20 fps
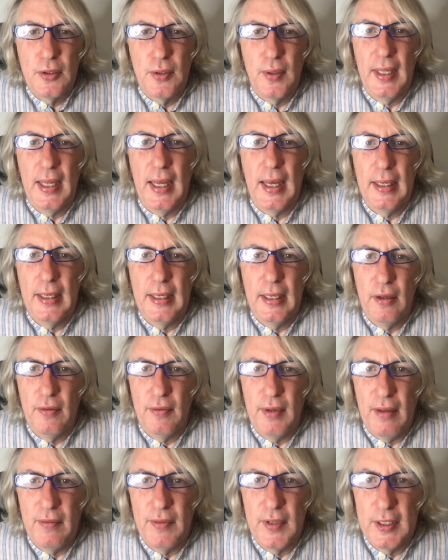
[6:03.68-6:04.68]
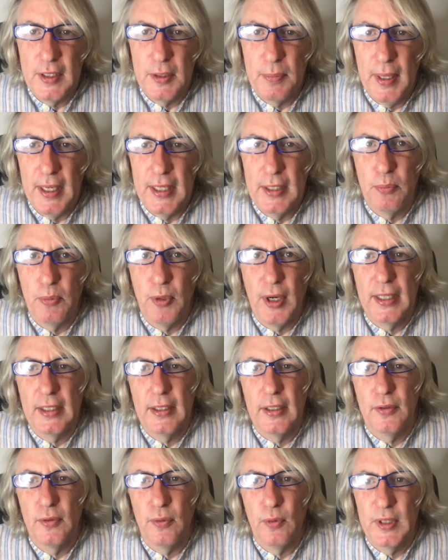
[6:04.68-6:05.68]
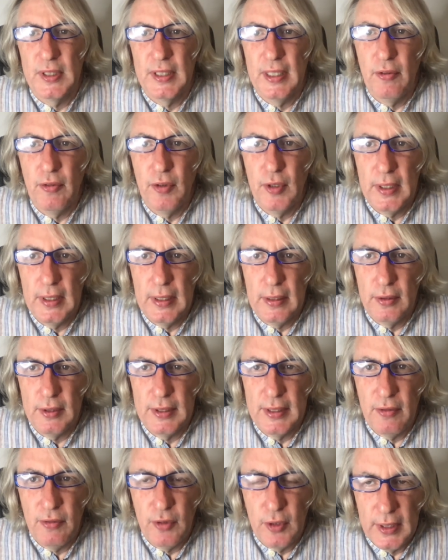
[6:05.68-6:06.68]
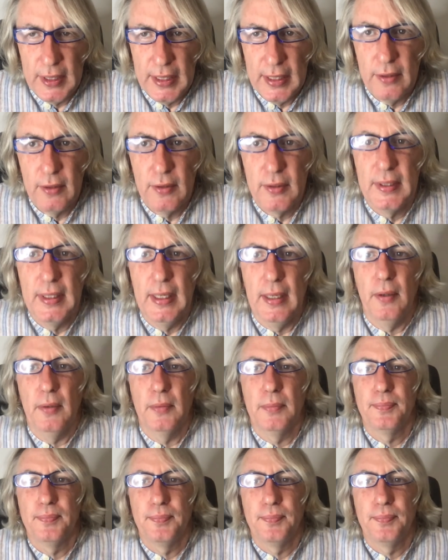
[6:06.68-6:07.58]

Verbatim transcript: to the idea of evidence-based practice for several several years now